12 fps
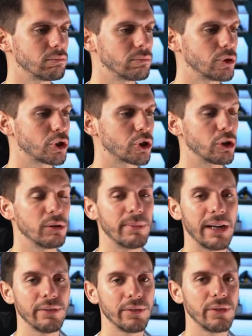sure
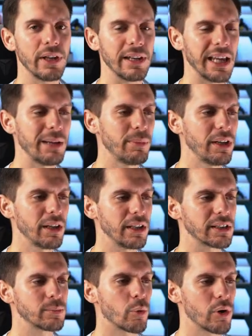about the naming.
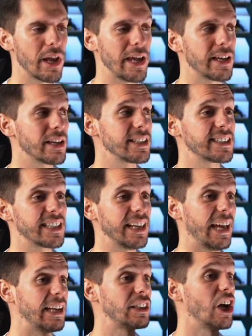It's more like
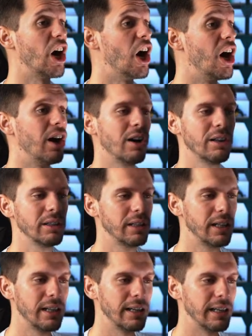select all.
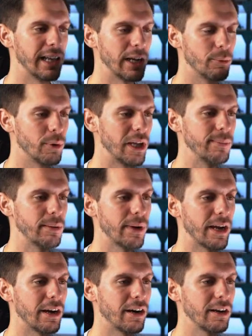And like what I mean
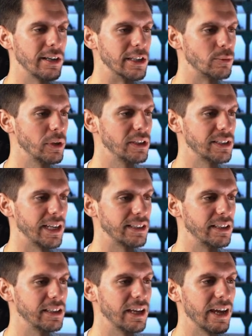by all is really
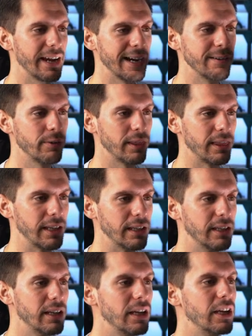selecting everything.
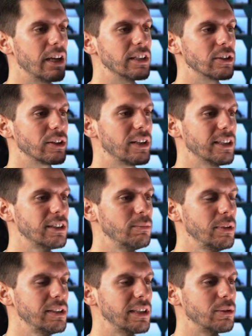So it doesn't
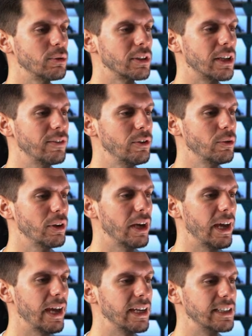mean that it will give you
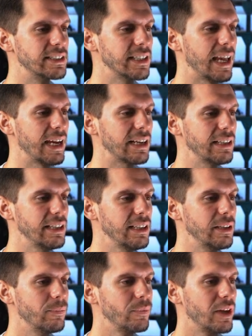
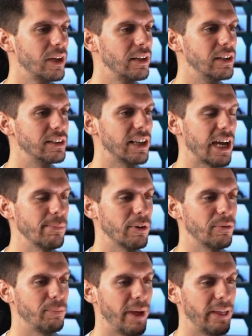exactly the type
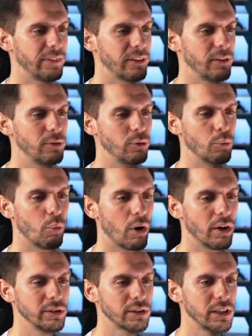of path you
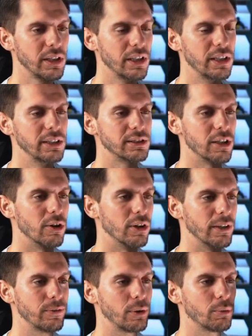want. So
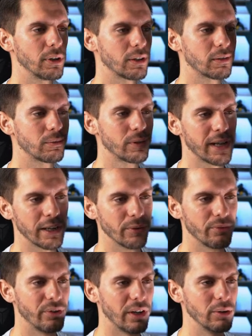if you want to kind of
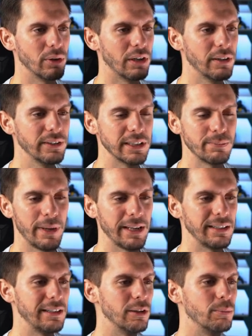follow all this path
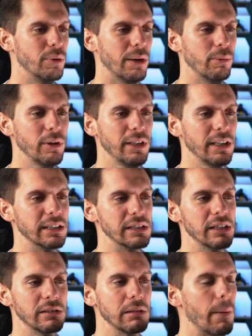here properly, it's
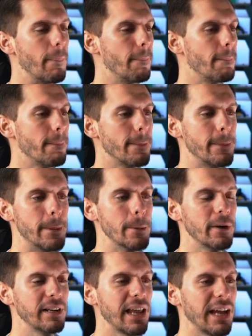not
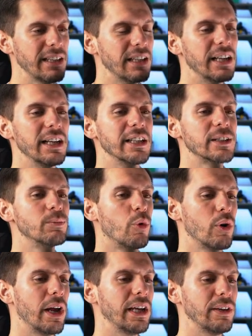doing that. It's
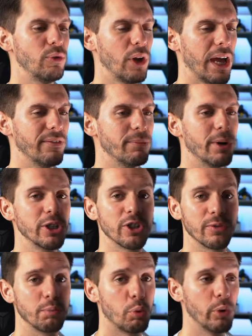more like if you have a bunch
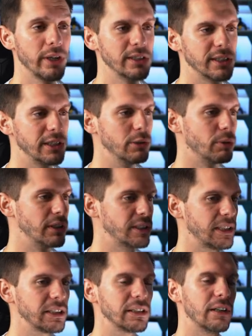of points and you want to
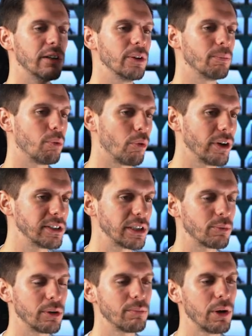select all the points
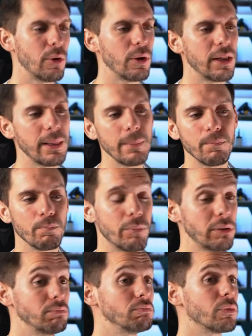in one blow.
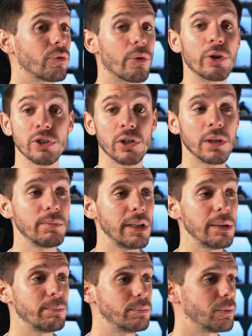But for certain
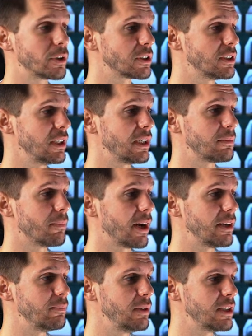pe person, it
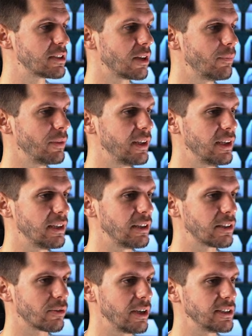might be something
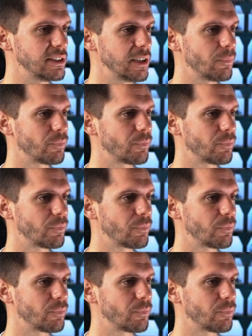interesting.